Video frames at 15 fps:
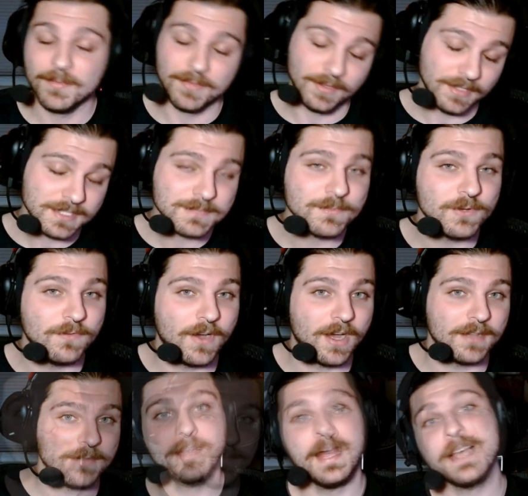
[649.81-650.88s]
But let's move on.
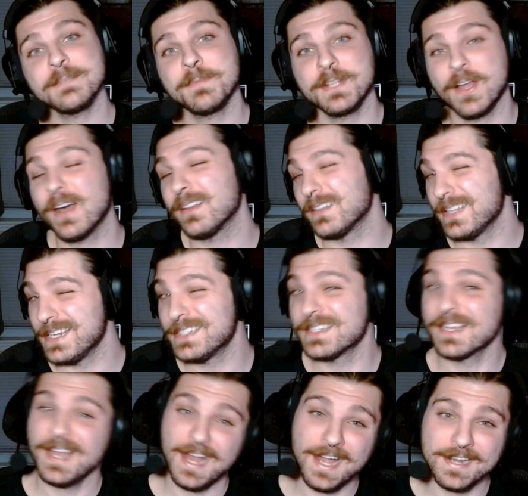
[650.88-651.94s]
Last but not least,
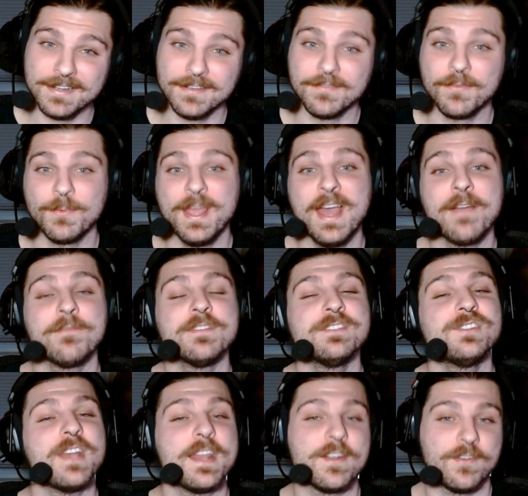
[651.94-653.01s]
we have
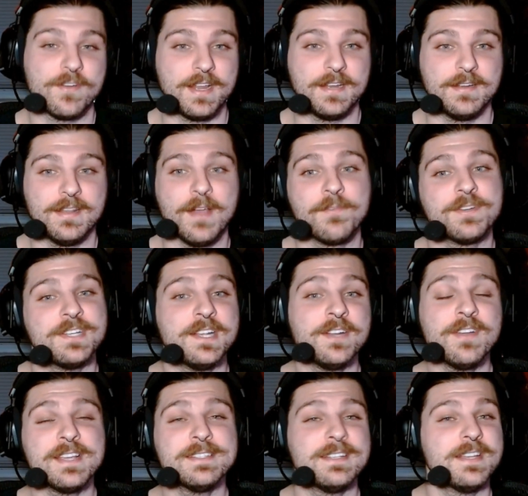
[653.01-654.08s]
Regenerate. Now,
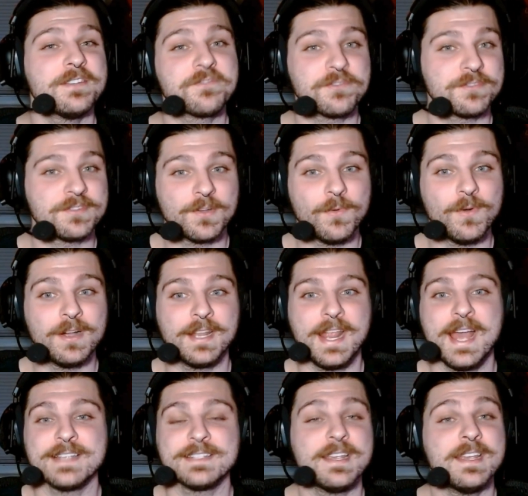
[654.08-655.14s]
Regenerate is an interesting one and
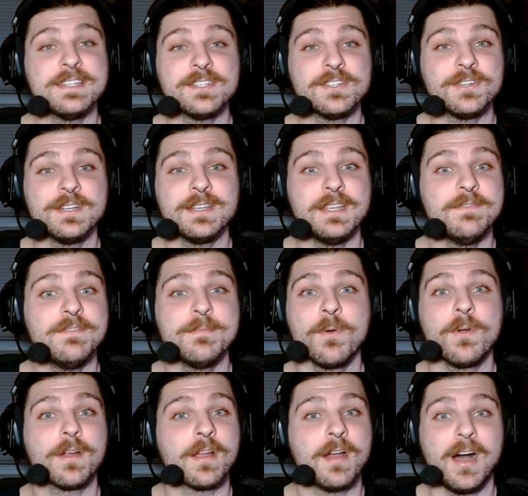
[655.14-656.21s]
has a history even
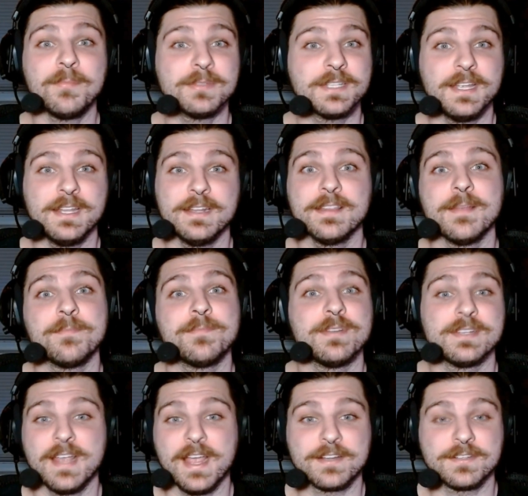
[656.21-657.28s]
more complicated than
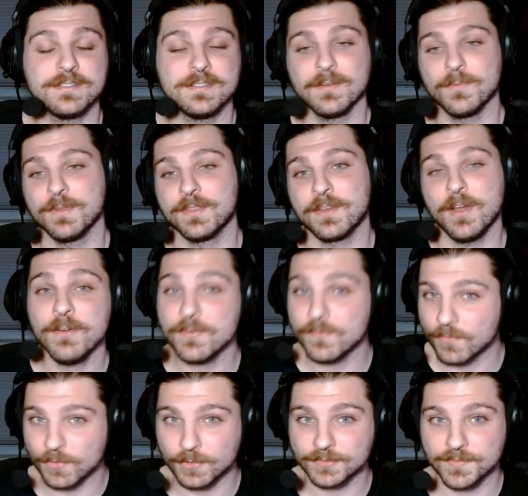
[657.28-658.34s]
Protection. With current
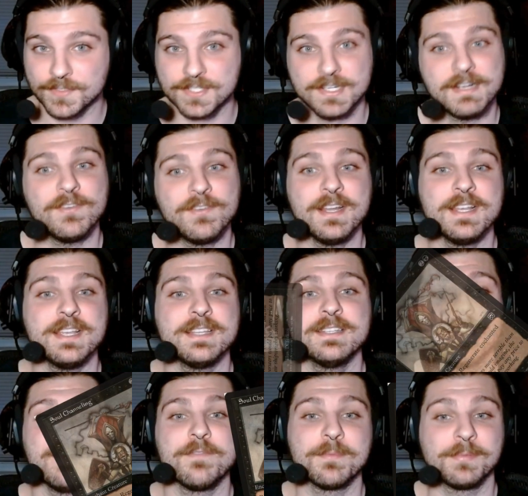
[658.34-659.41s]
rules, Regenerate is
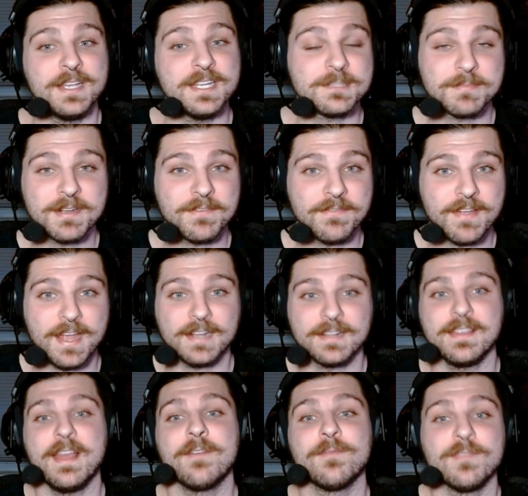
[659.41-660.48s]
a replacement effect
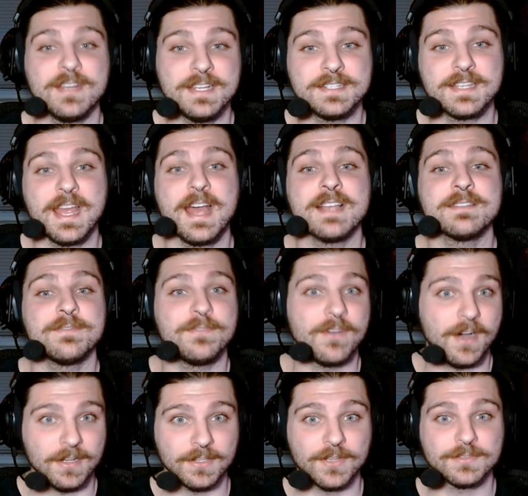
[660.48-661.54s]
that reads as
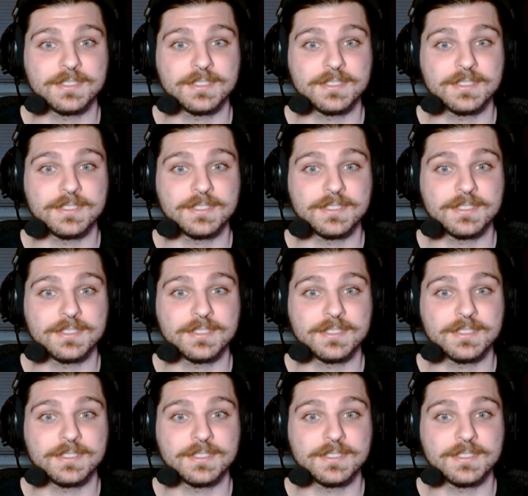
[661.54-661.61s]
follows.